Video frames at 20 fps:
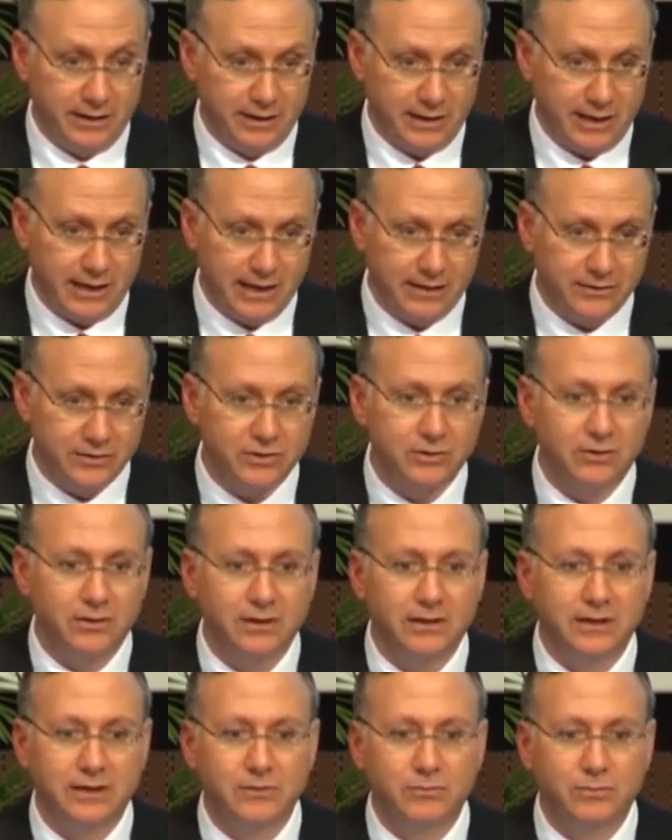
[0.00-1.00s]
and
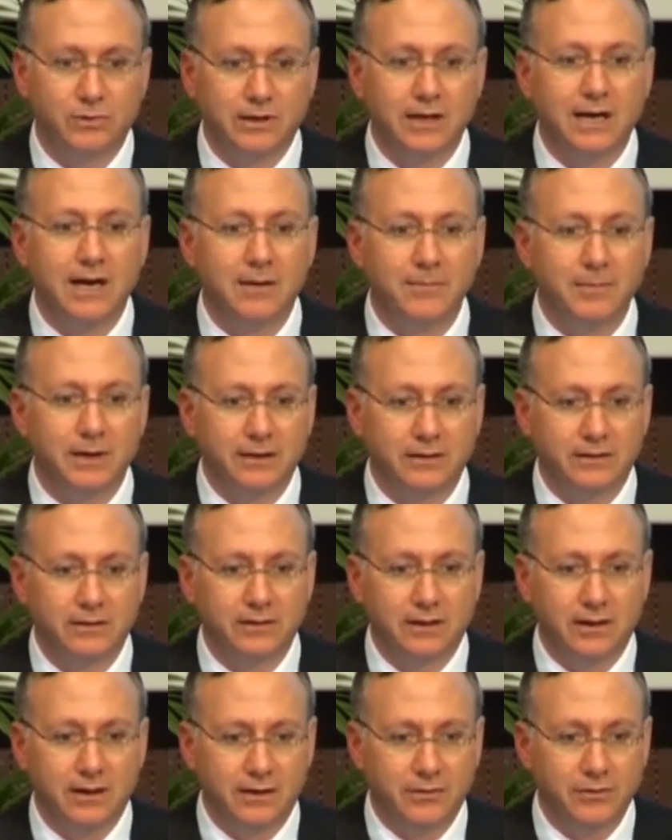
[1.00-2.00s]
certainly will come at
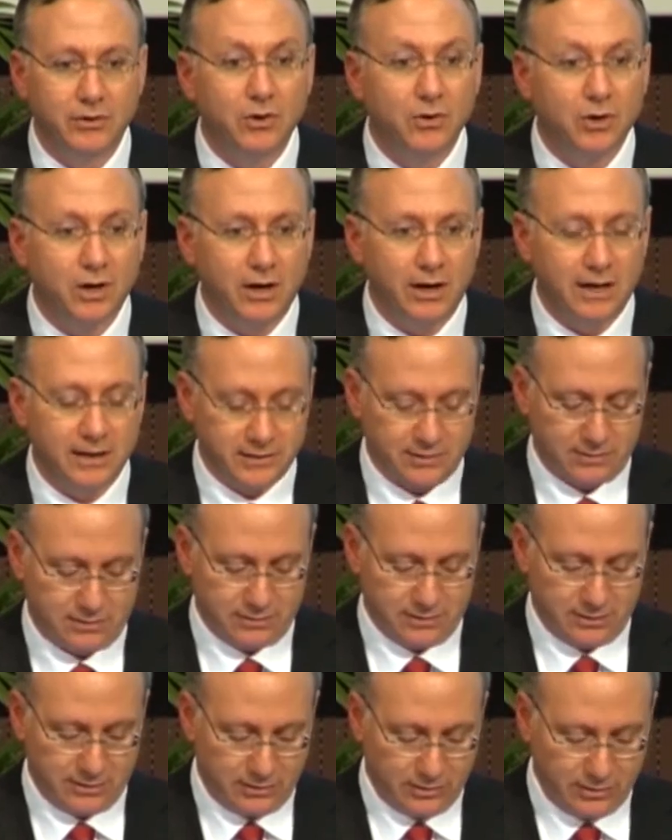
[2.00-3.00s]
no cost
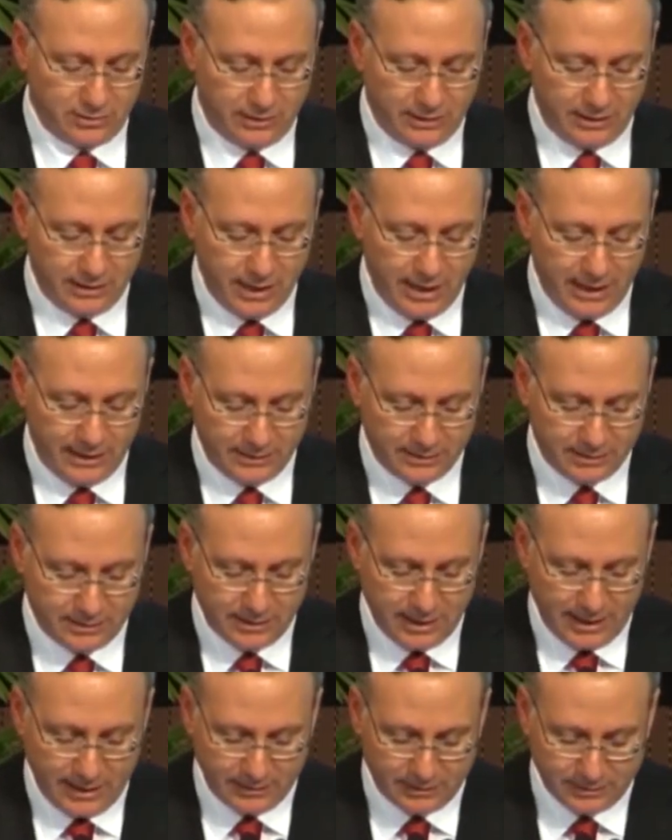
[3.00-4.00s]
to the United
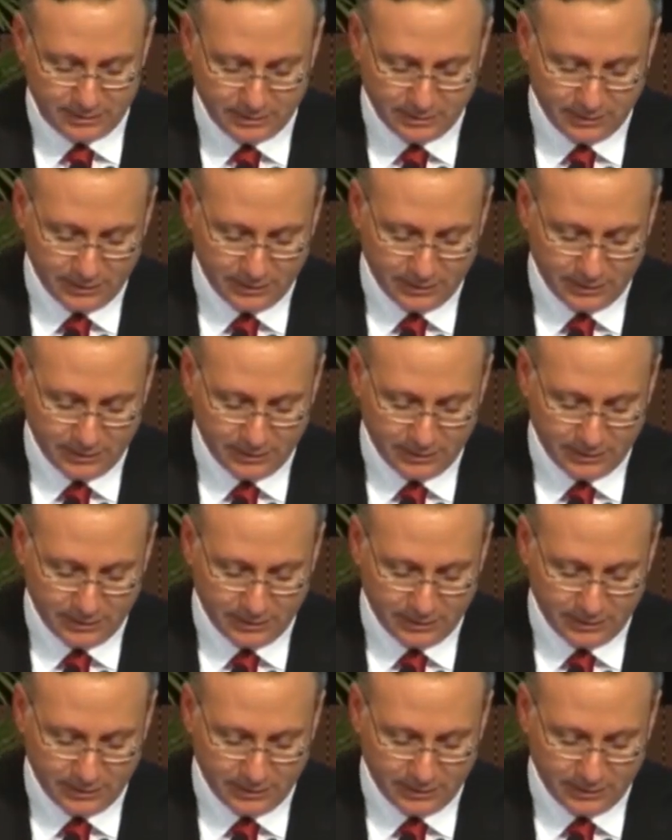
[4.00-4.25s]
States.